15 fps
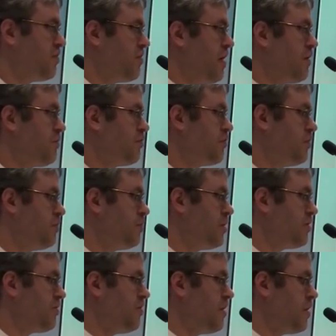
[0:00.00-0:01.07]
It sounds good,
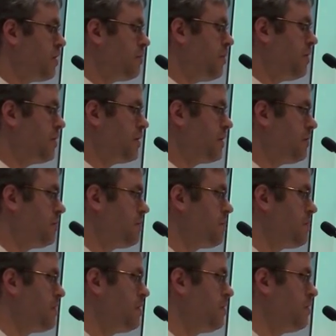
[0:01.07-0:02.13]
but it's not our party.
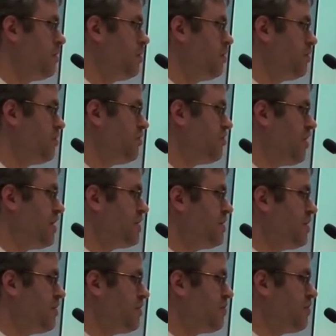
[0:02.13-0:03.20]
This
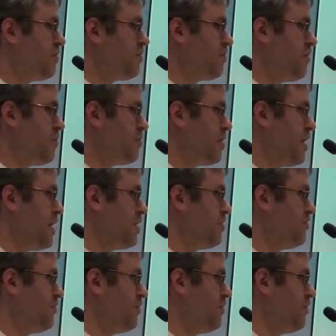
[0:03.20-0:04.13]
idea that there's some kind